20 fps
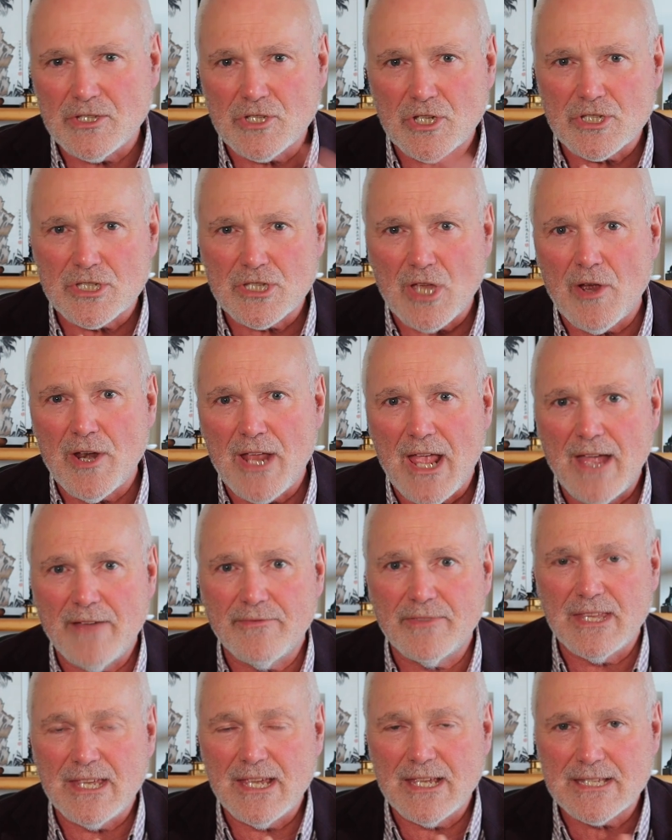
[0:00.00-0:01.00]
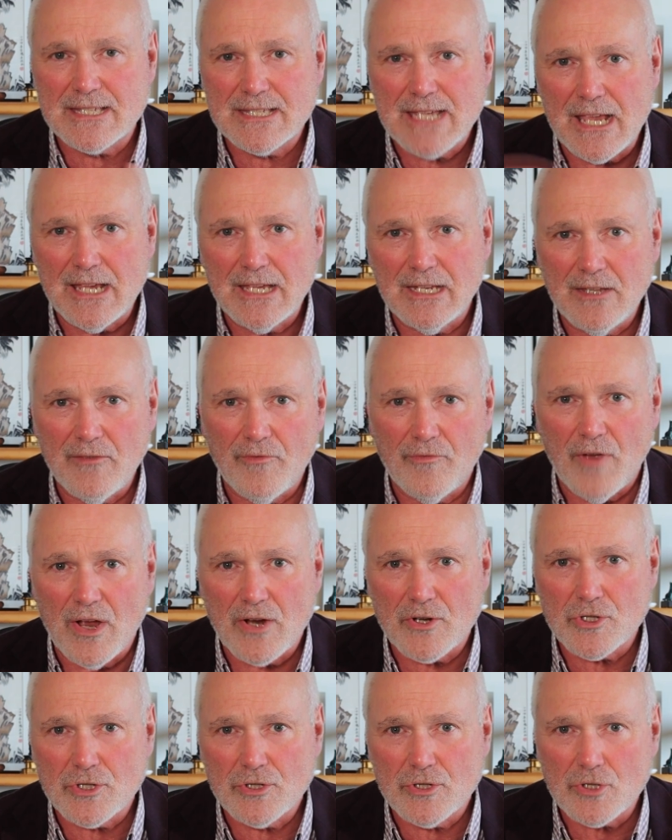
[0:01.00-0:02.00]
just don't have the executive
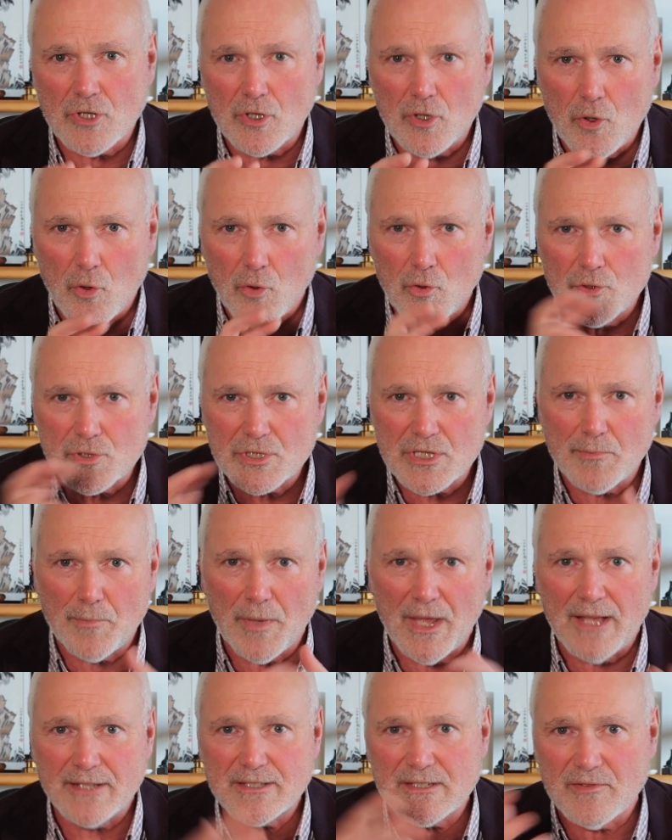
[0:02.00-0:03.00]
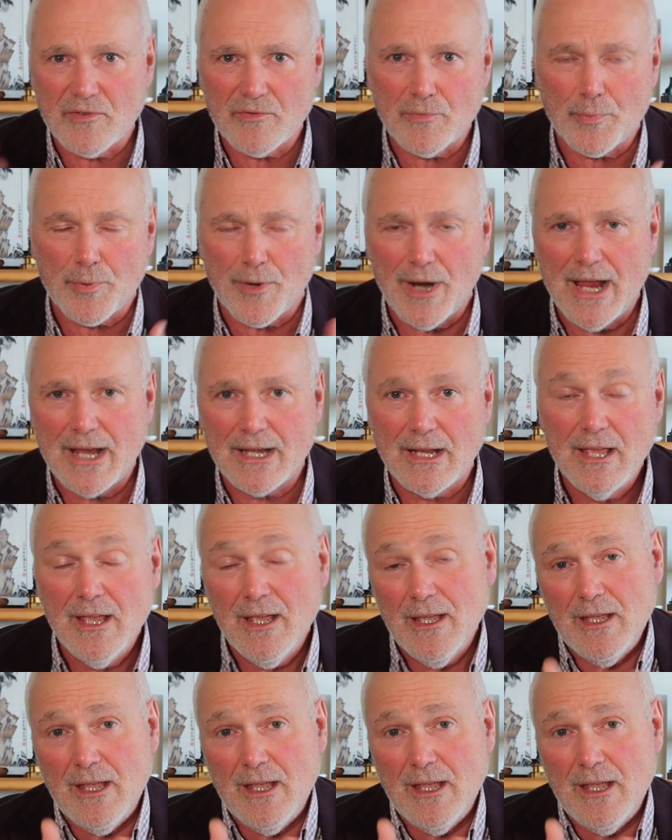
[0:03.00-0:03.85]
function to cause the parts of the brain,